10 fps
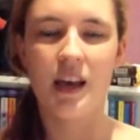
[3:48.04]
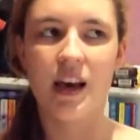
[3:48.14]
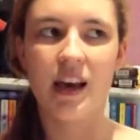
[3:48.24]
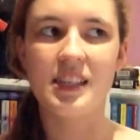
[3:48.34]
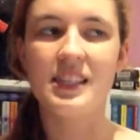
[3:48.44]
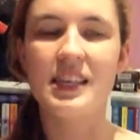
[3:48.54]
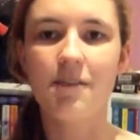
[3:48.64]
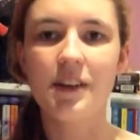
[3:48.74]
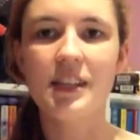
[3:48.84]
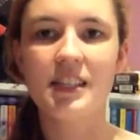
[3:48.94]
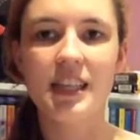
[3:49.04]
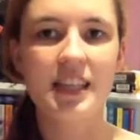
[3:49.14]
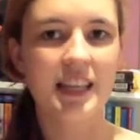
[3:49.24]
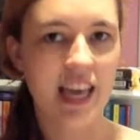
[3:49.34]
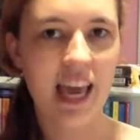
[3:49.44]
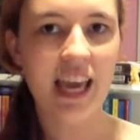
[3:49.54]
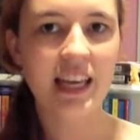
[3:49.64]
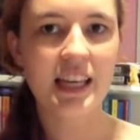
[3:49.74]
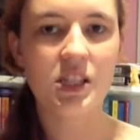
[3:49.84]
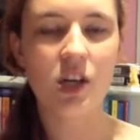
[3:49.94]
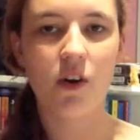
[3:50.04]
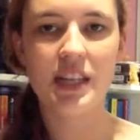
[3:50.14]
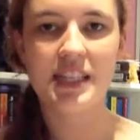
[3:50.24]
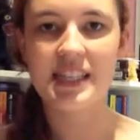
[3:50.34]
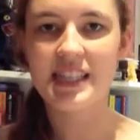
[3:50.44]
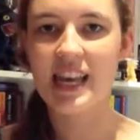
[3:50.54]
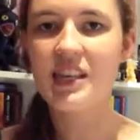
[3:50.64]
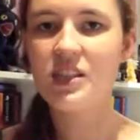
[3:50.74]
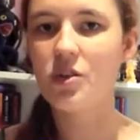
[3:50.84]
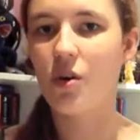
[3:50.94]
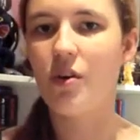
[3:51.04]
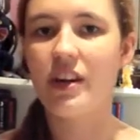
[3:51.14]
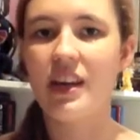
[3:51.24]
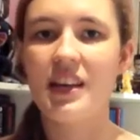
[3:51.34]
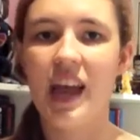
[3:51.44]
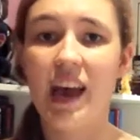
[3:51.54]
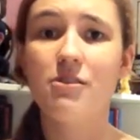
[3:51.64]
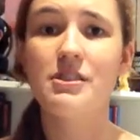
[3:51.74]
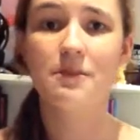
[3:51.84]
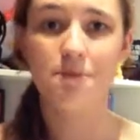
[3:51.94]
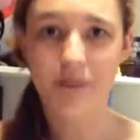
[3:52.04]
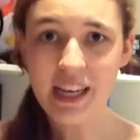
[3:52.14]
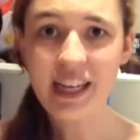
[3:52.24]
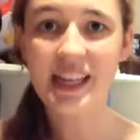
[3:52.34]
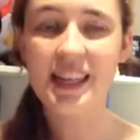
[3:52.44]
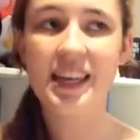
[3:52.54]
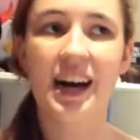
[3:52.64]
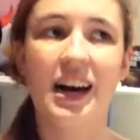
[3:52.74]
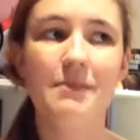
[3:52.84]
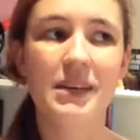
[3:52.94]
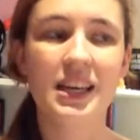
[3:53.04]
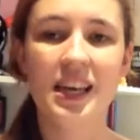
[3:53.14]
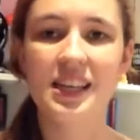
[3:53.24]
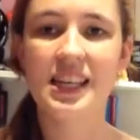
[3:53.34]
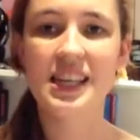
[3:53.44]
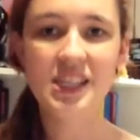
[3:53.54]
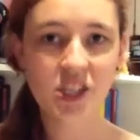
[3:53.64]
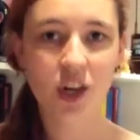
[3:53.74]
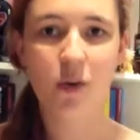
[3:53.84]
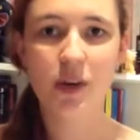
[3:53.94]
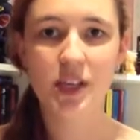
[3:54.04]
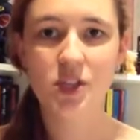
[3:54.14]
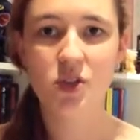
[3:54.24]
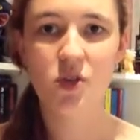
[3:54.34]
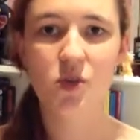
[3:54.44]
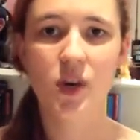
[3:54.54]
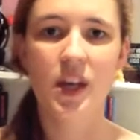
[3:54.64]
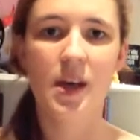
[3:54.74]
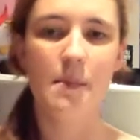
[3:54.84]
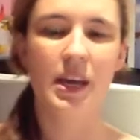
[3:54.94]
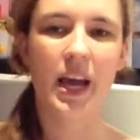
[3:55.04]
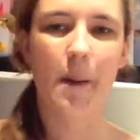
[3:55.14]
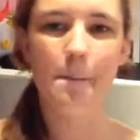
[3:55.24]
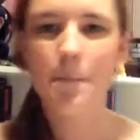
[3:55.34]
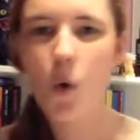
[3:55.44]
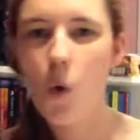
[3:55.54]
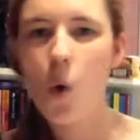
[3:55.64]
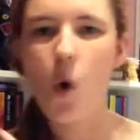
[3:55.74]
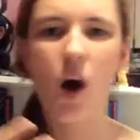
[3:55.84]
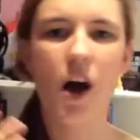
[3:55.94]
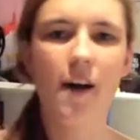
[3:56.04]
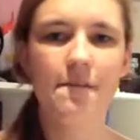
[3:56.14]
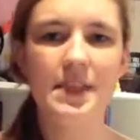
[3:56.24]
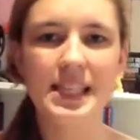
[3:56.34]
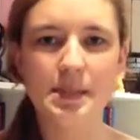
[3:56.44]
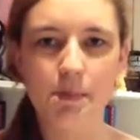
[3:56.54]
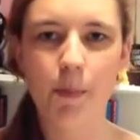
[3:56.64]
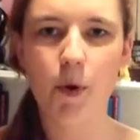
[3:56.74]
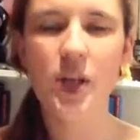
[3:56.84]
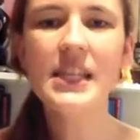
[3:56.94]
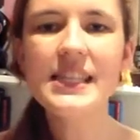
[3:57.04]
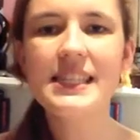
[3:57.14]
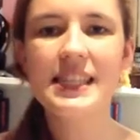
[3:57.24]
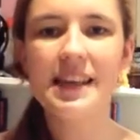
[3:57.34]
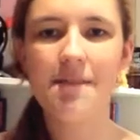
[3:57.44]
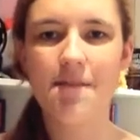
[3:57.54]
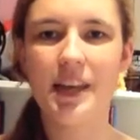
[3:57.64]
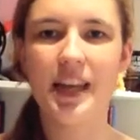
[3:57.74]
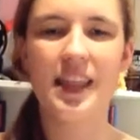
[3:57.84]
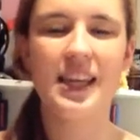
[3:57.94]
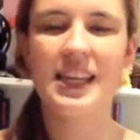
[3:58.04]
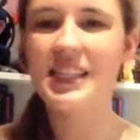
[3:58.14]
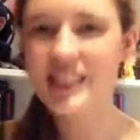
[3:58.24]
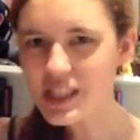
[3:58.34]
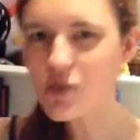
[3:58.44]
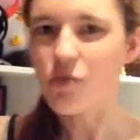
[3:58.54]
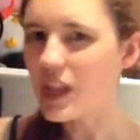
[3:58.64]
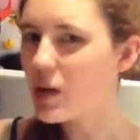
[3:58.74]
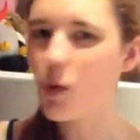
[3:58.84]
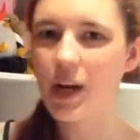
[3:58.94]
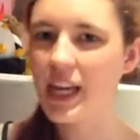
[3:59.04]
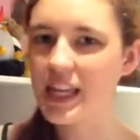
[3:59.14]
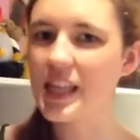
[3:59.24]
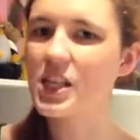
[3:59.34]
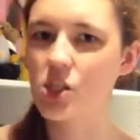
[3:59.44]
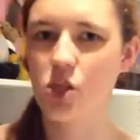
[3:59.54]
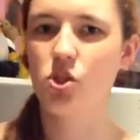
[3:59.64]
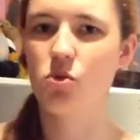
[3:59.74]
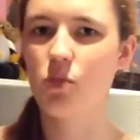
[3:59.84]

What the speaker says: I definitely think the king is going to send Dorian out to fight in the army and he's going to become more of this princely figure that he doesn't really want anything to do